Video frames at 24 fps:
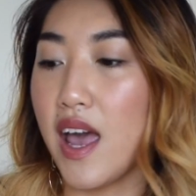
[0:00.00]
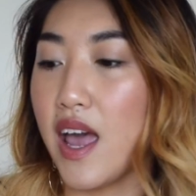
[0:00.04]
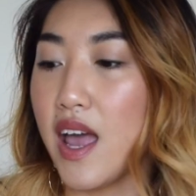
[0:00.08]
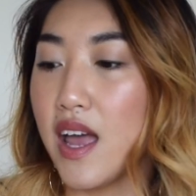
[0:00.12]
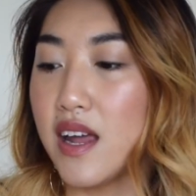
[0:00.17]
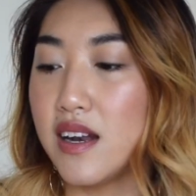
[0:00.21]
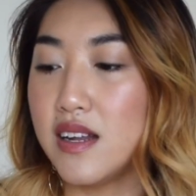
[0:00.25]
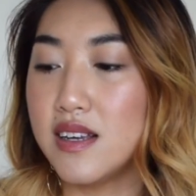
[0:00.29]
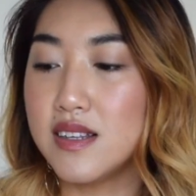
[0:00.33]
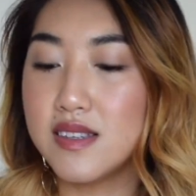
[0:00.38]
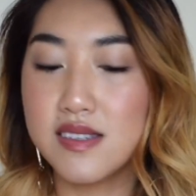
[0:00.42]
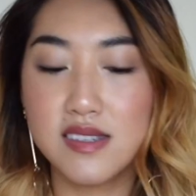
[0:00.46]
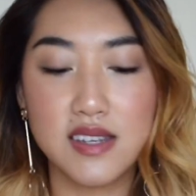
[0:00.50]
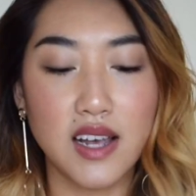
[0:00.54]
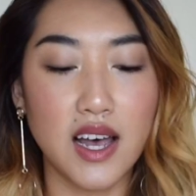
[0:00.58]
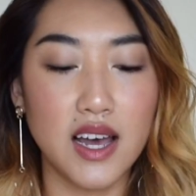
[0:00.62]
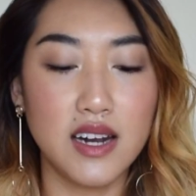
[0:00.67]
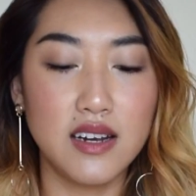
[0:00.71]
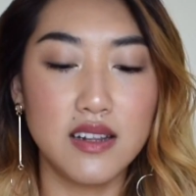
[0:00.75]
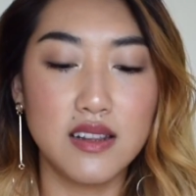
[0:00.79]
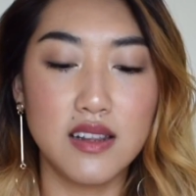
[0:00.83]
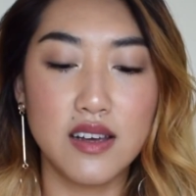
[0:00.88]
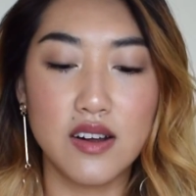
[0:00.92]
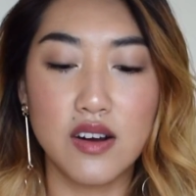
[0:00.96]
and
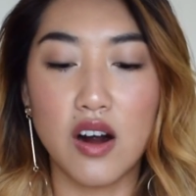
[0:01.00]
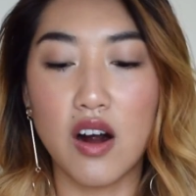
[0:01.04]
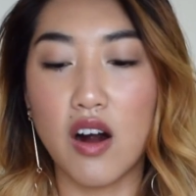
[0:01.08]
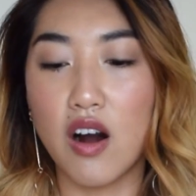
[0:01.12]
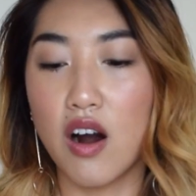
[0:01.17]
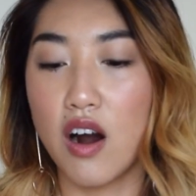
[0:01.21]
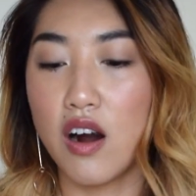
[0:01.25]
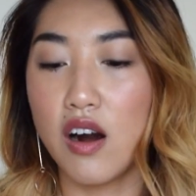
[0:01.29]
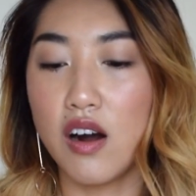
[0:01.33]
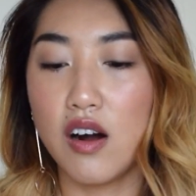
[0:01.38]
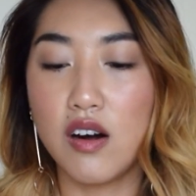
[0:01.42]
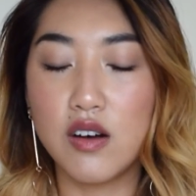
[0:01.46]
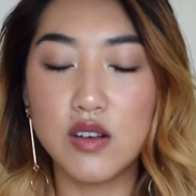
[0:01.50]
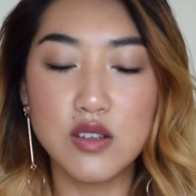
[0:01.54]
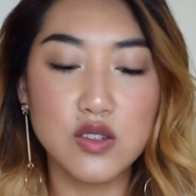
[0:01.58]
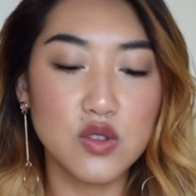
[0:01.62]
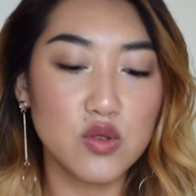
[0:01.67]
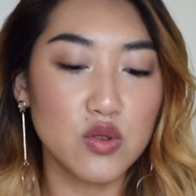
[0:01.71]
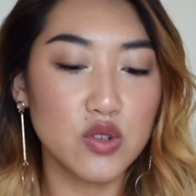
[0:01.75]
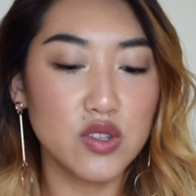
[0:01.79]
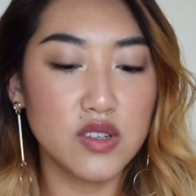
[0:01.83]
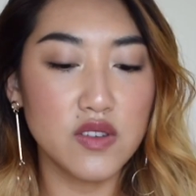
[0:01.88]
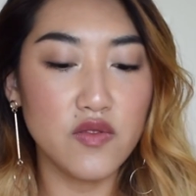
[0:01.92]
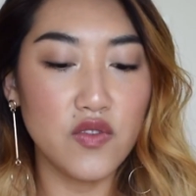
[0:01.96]
inside there are all
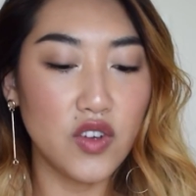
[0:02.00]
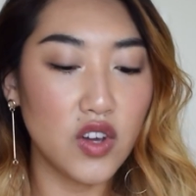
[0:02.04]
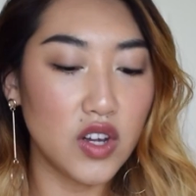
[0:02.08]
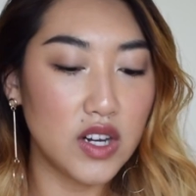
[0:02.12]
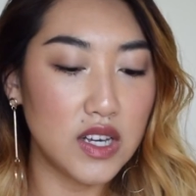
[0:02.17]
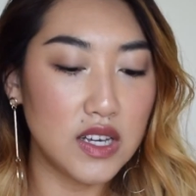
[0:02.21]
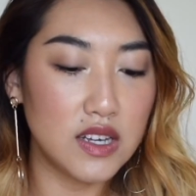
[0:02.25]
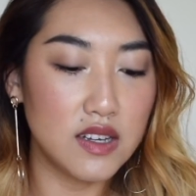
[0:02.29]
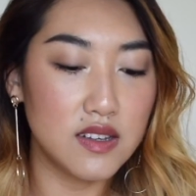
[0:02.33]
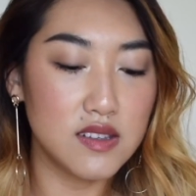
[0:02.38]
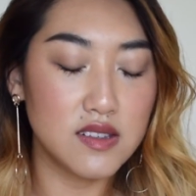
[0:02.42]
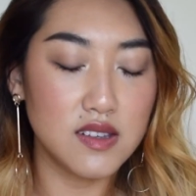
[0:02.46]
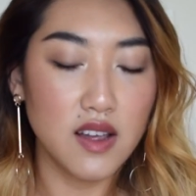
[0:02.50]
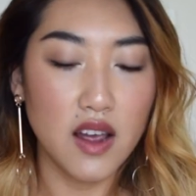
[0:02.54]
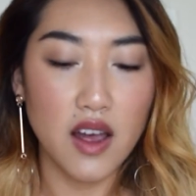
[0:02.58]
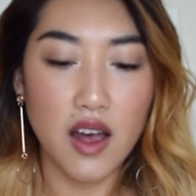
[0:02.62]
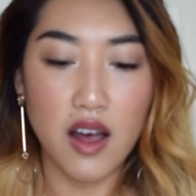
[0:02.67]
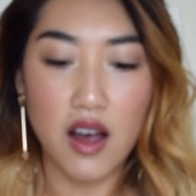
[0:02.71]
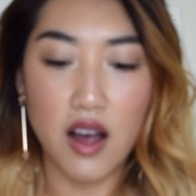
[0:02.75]
sorts of goodies,